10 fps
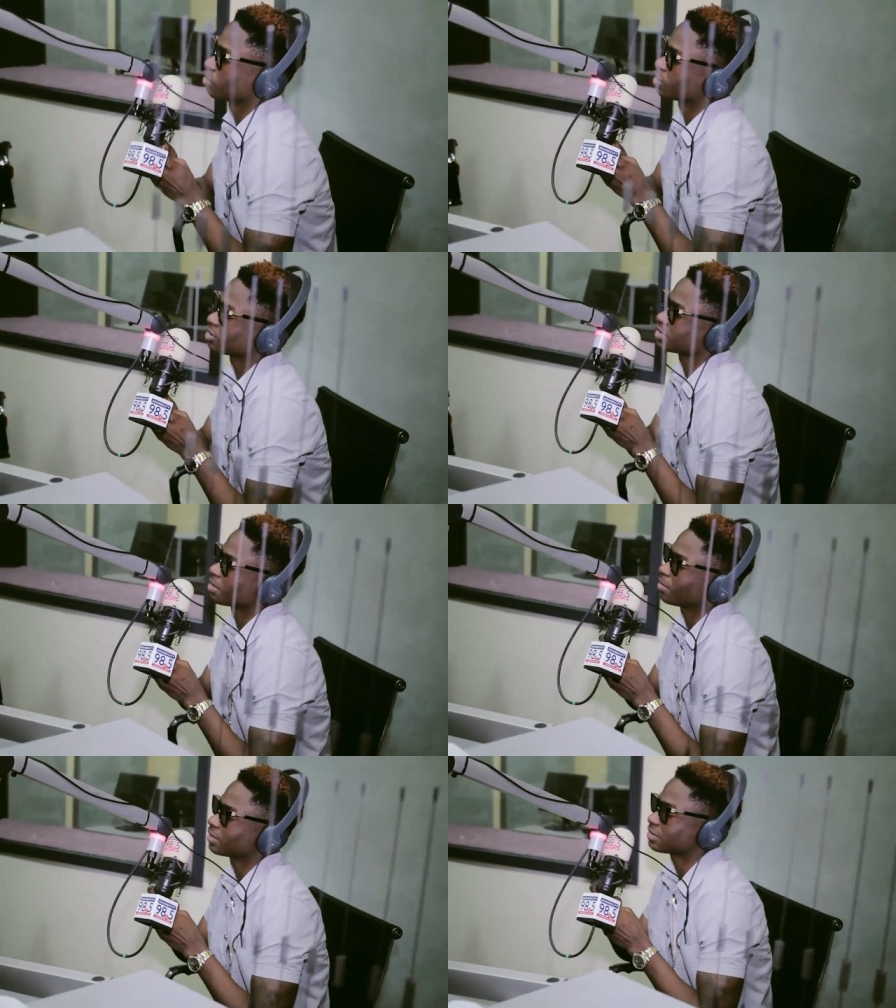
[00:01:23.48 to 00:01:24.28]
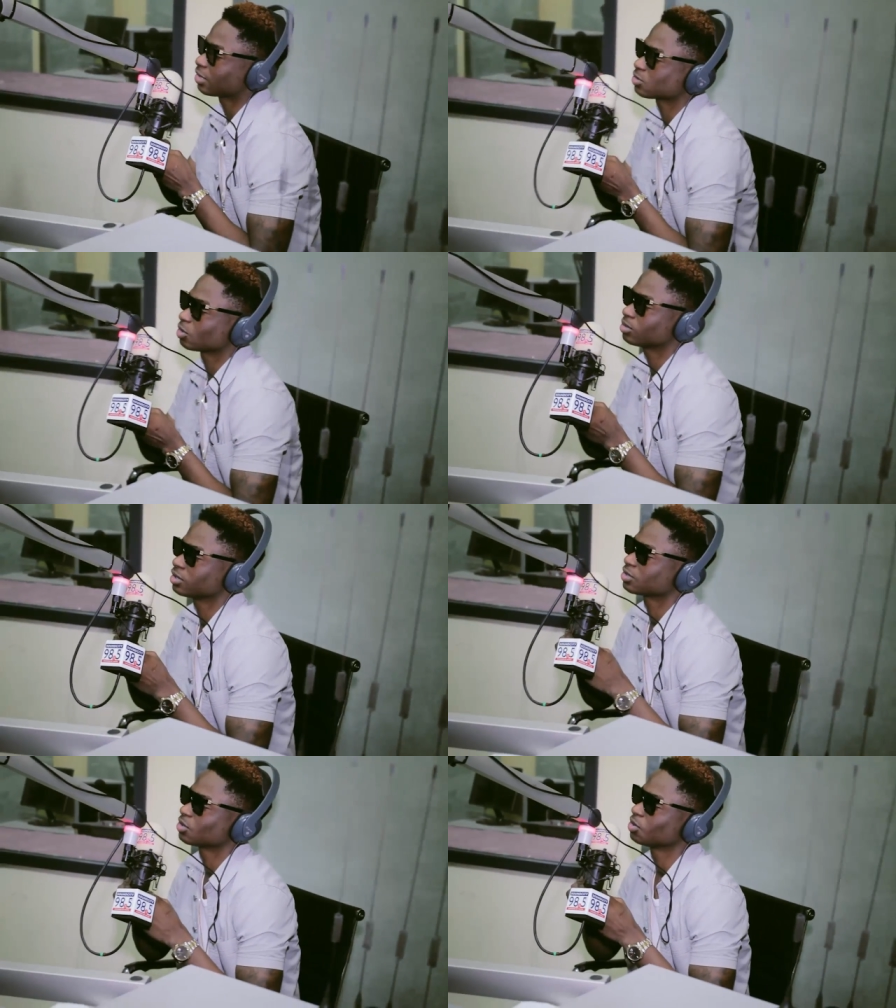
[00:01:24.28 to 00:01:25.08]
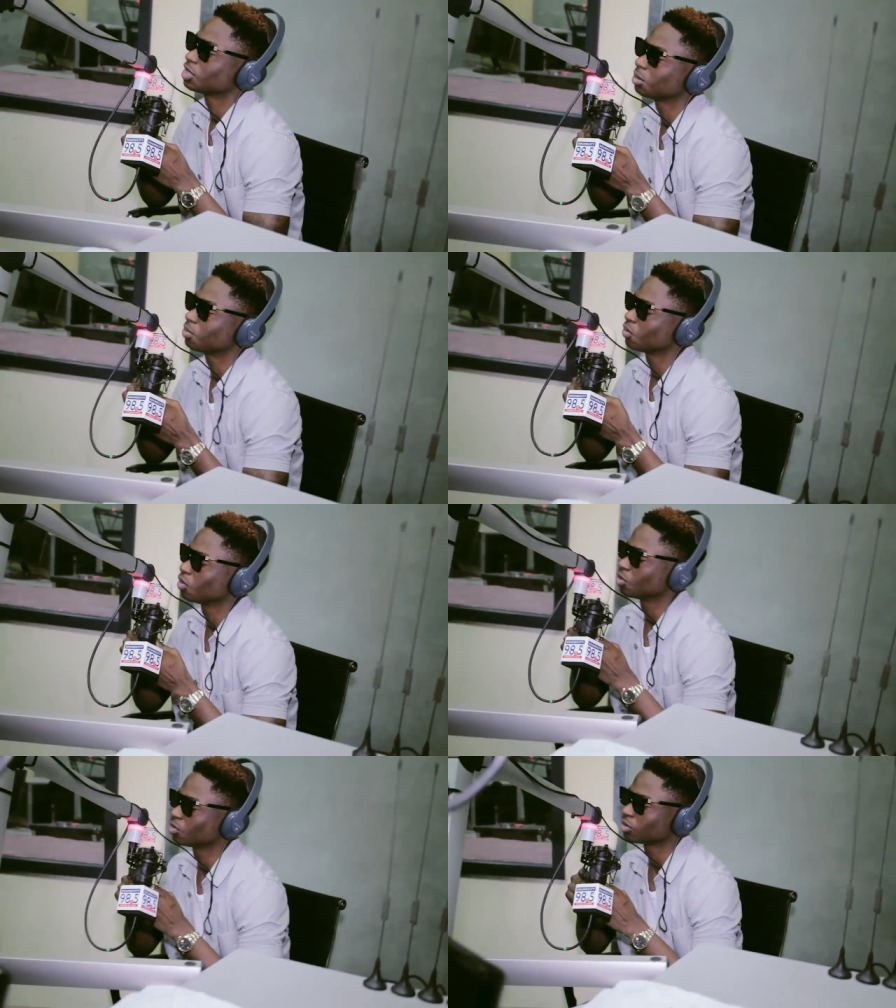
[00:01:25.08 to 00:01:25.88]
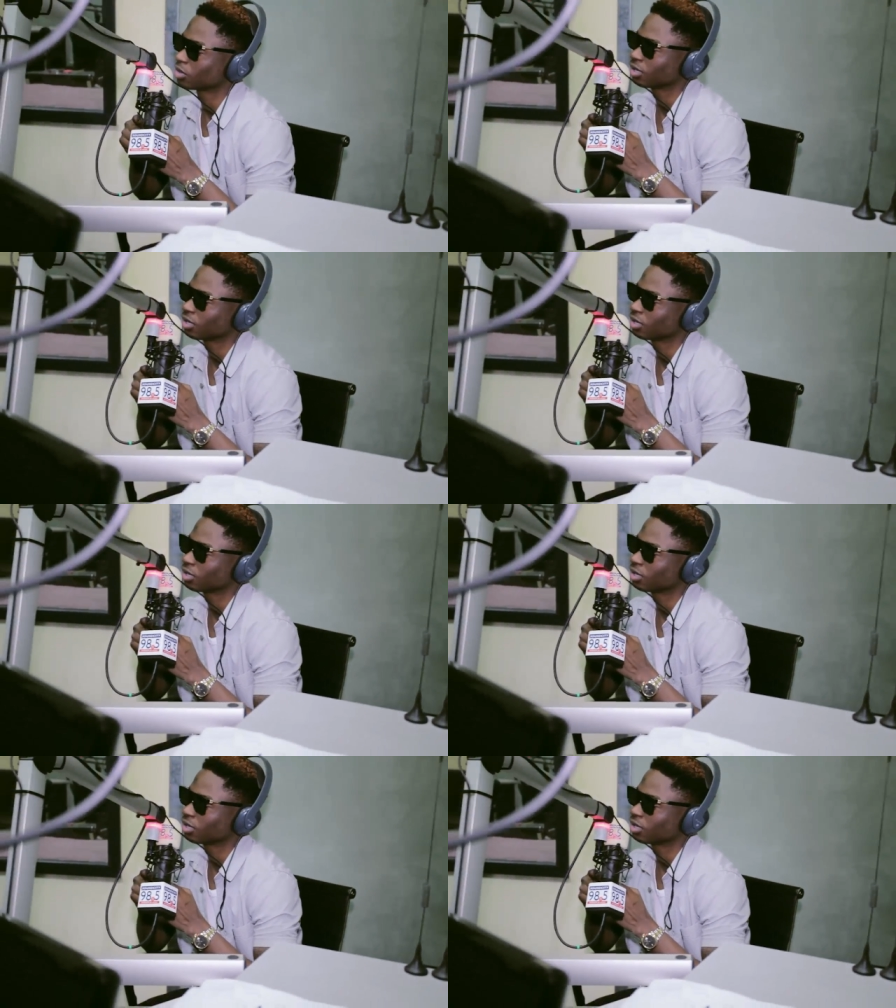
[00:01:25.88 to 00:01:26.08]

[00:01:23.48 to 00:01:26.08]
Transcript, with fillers: because it's a mental something, so you keep it with you.